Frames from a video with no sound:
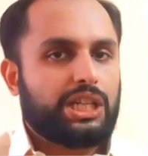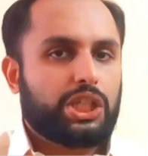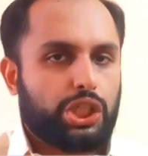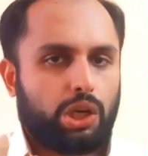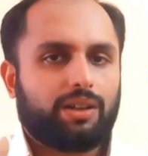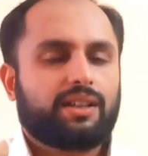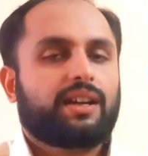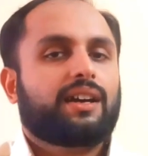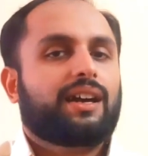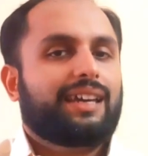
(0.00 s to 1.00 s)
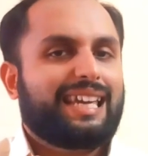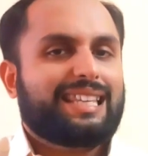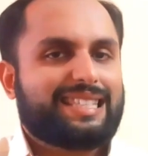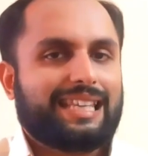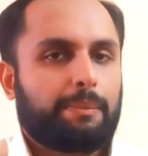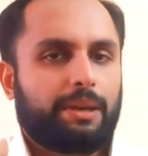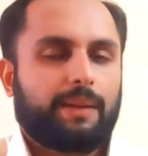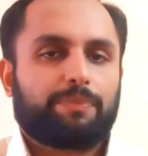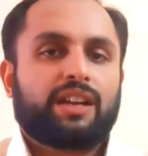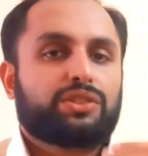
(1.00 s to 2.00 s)
in short
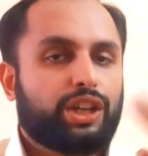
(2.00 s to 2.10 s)
ECB.